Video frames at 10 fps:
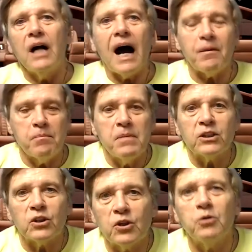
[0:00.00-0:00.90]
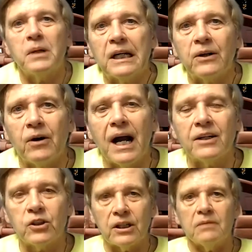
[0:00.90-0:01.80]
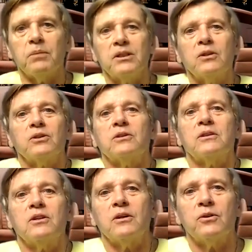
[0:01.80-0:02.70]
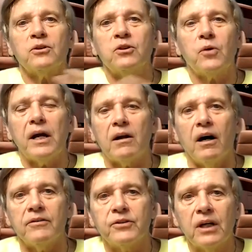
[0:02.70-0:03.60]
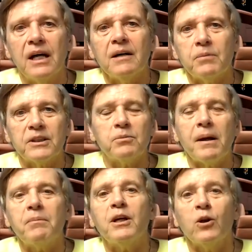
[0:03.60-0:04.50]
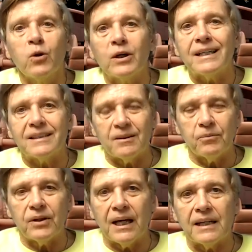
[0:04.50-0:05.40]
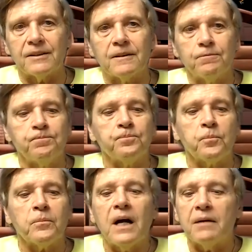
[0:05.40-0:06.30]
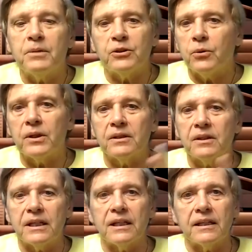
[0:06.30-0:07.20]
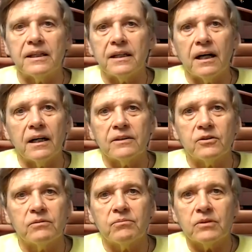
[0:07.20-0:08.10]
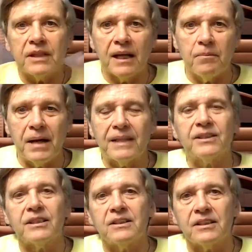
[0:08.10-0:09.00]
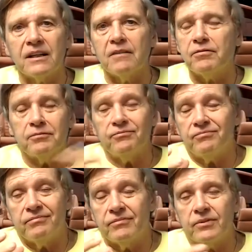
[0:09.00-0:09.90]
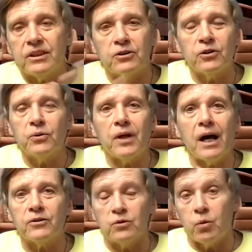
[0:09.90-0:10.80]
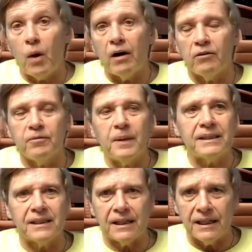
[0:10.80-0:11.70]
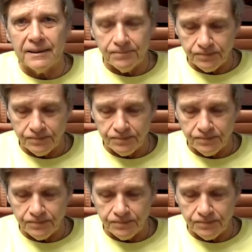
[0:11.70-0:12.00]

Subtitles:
I miss the human interaction, but there's trade-offs. But it's made me look at some things. I've been doing the telemedicine stuff since 2012, basically.